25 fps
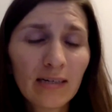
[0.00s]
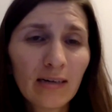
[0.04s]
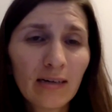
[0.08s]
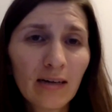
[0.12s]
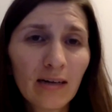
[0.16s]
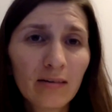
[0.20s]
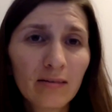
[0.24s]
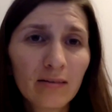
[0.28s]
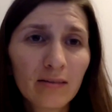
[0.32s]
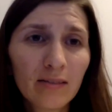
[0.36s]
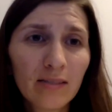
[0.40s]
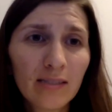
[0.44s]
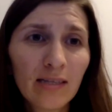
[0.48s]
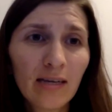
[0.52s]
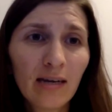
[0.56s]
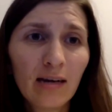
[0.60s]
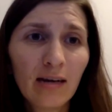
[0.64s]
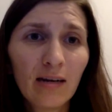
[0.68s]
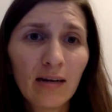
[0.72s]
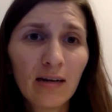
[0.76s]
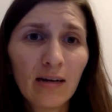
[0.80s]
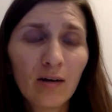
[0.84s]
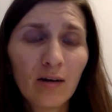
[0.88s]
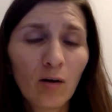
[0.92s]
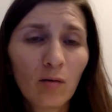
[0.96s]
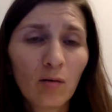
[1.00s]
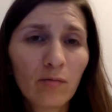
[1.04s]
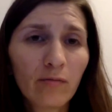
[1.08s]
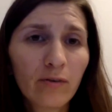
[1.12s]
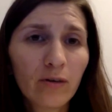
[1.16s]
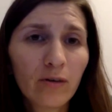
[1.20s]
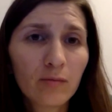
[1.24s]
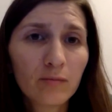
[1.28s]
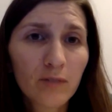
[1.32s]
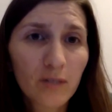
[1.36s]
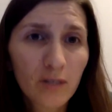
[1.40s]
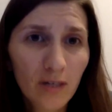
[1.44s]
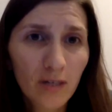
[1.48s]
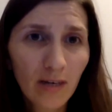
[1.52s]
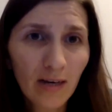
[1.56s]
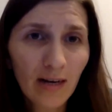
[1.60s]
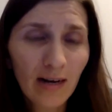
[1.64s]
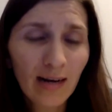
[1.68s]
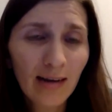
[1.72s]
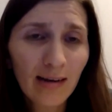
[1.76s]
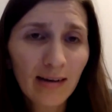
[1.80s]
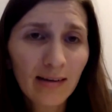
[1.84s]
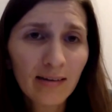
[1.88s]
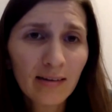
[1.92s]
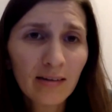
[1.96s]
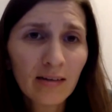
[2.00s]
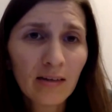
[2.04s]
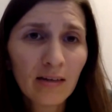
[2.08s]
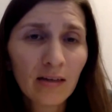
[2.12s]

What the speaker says: I originally come from Chile.